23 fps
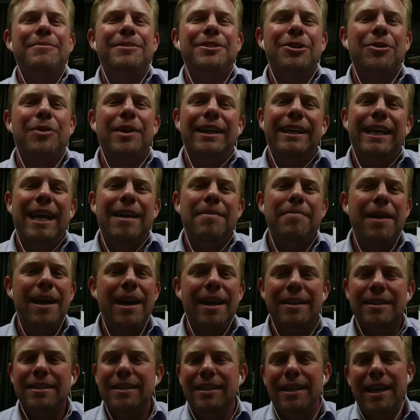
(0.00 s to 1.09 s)
So when I came
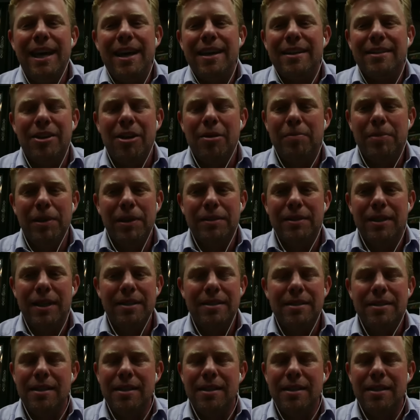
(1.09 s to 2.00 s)
back, I said, yeah, it's all built on